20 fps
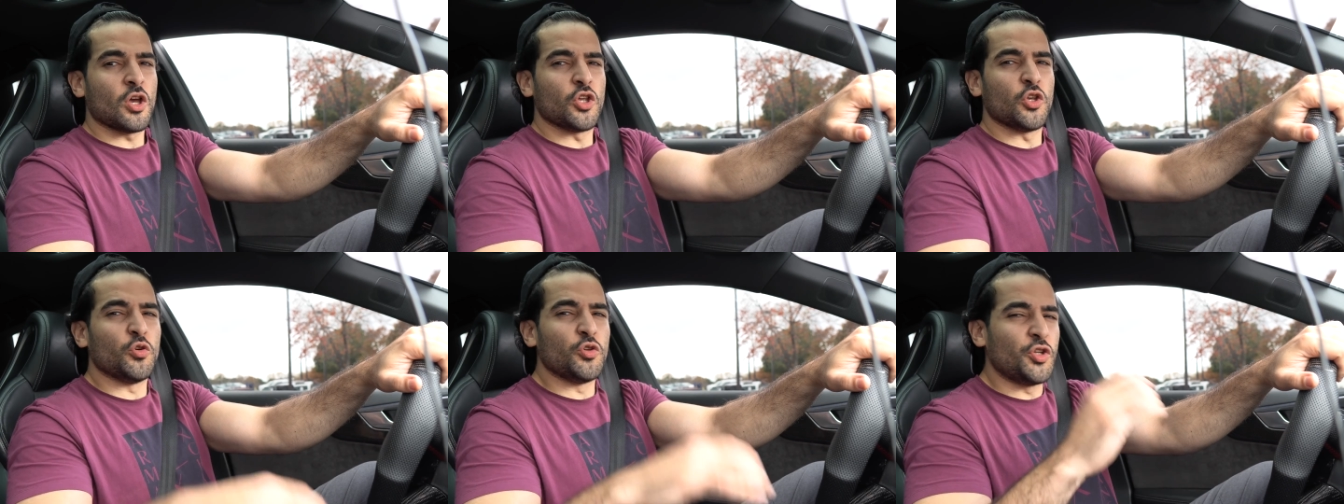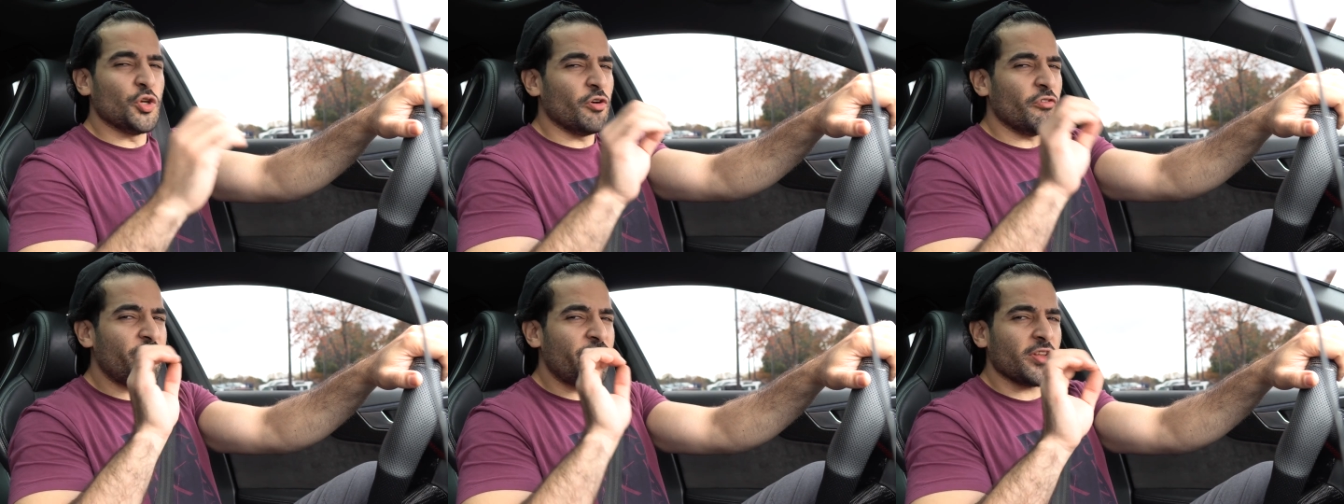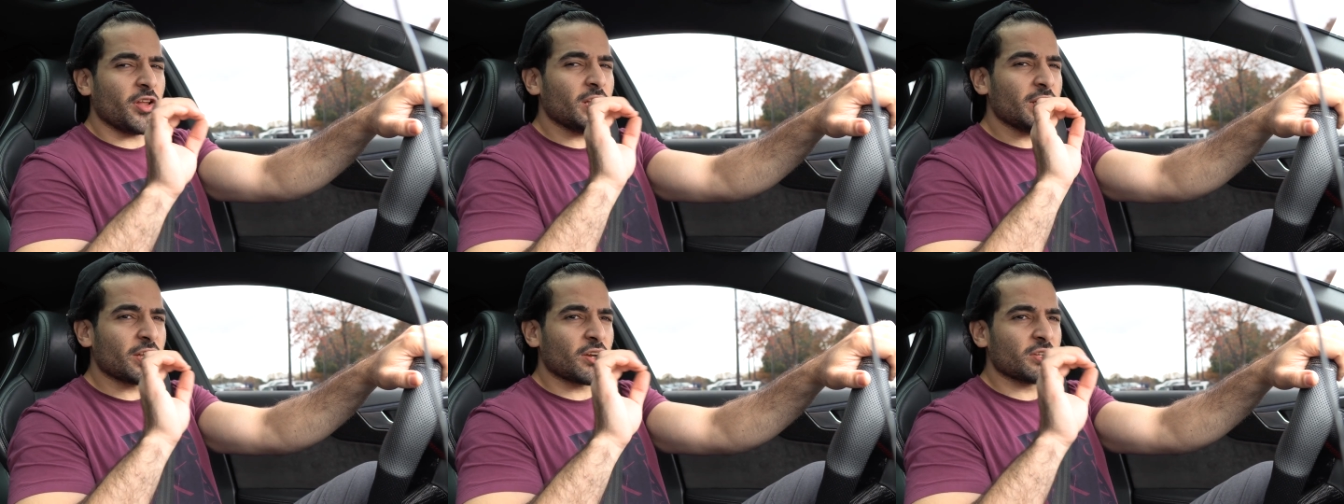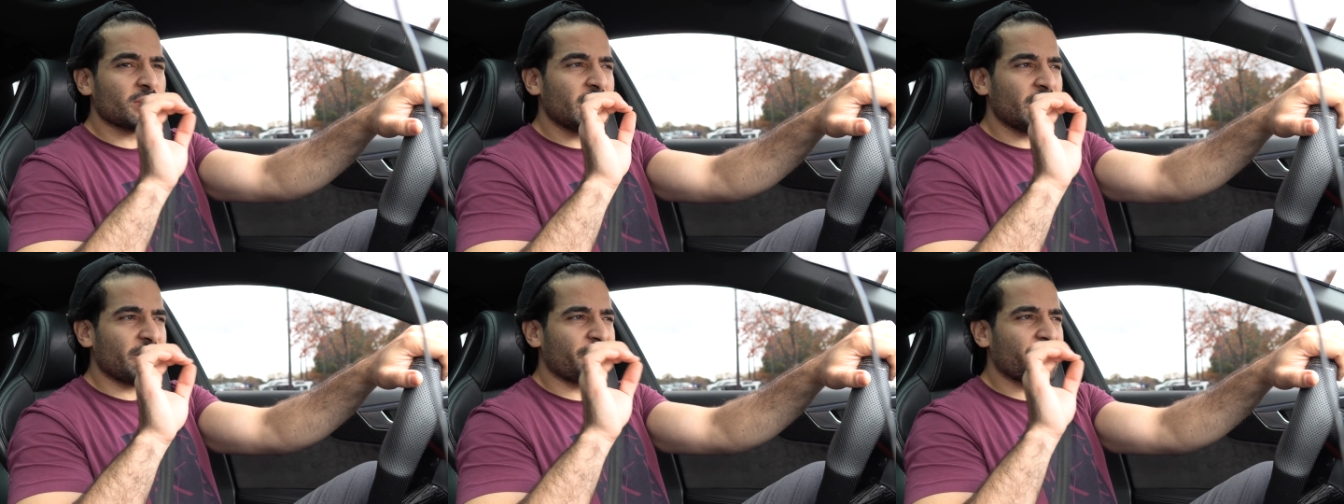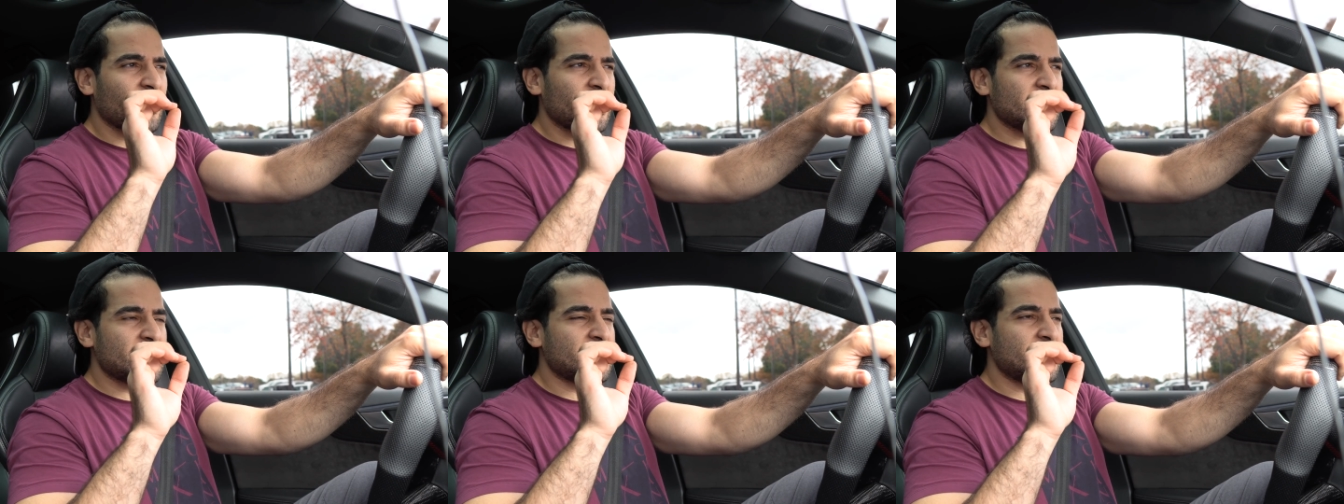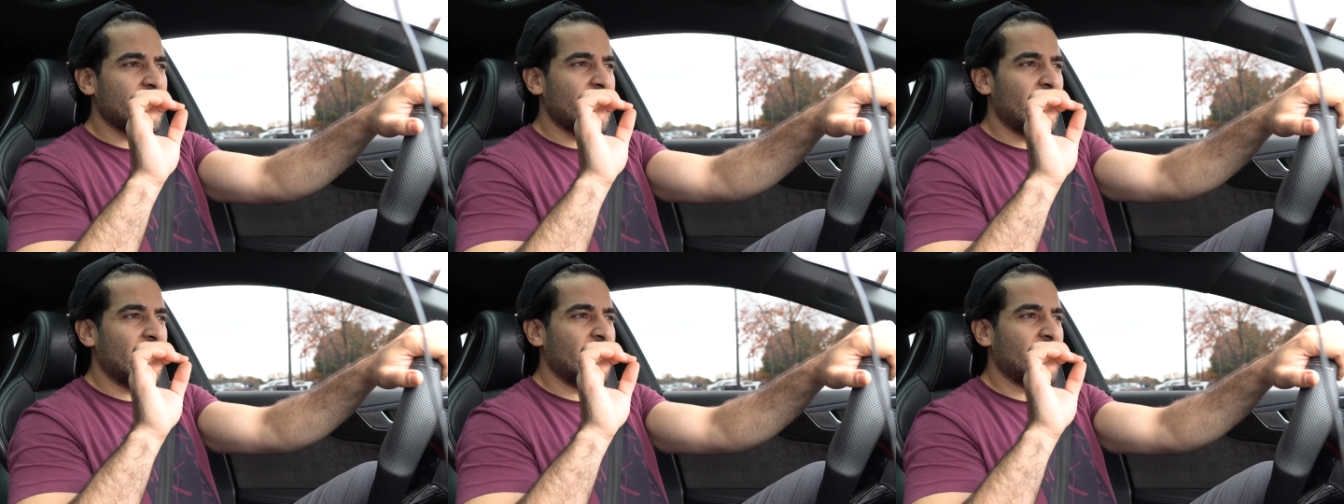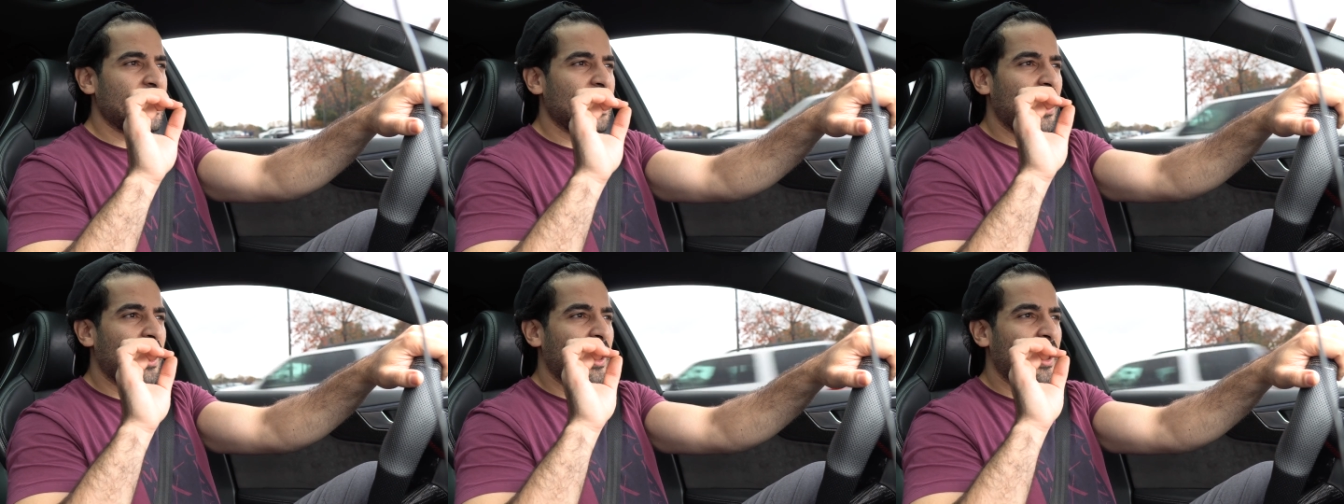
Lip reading: You do feel a little difference in